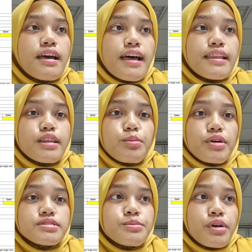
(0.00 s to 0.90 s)
and the
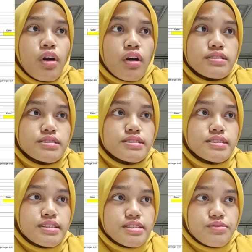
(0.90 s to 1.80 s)
possible causes
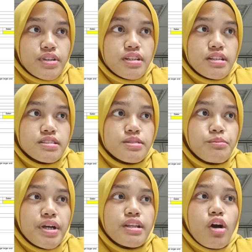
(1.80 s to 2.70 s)
is
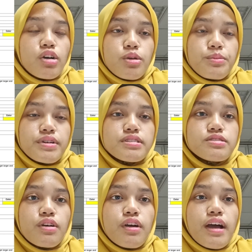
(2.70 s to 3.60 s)
vandalism by the
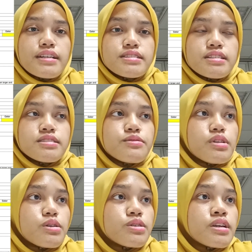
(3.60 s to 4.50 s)
occupants or excessive
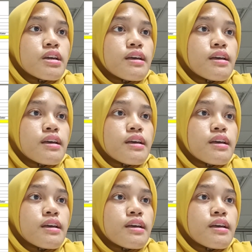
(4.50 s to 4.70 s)
load.